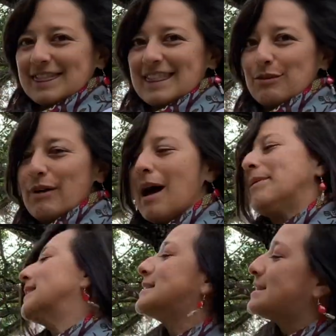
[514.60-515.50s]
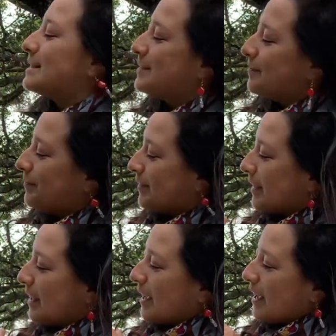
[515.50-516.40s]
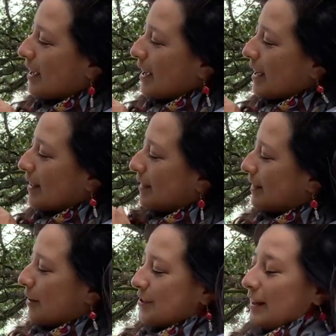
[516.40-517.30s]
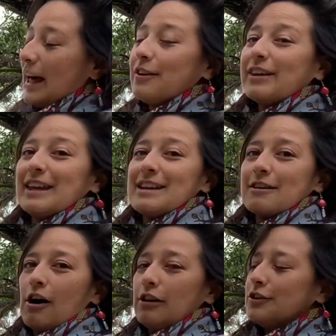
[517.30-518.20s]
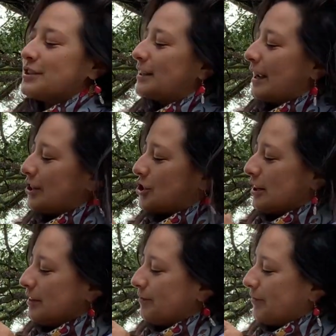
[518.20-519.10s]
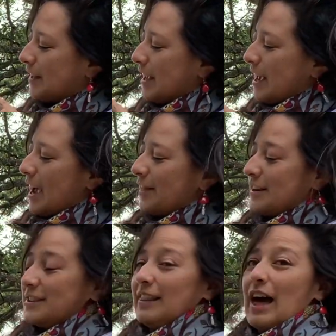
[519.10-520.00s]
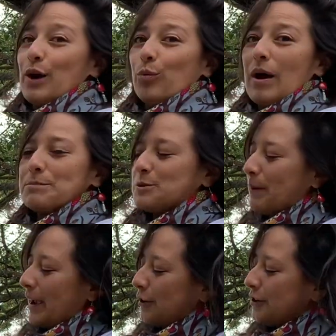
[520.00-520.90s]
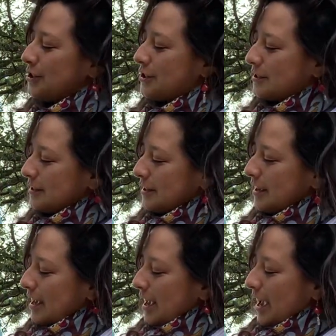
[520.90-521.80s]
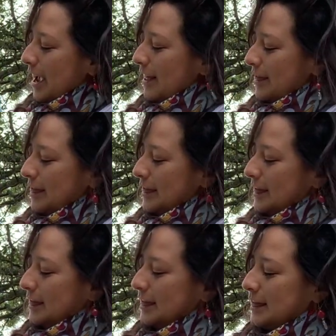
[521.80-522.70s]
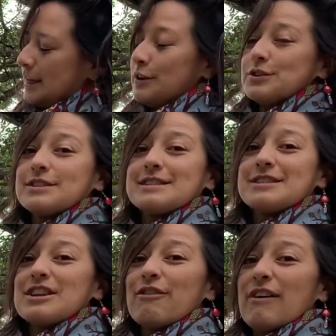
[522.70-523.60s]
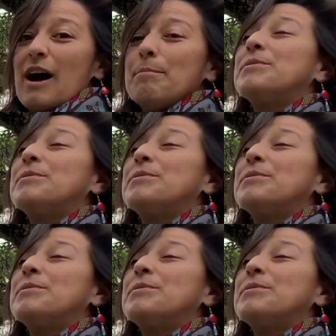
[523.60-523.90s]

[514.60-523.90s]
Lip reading: the rabbits. There's a lot of hidden colors in nature. There's a lot of web spiders. And there's stuff up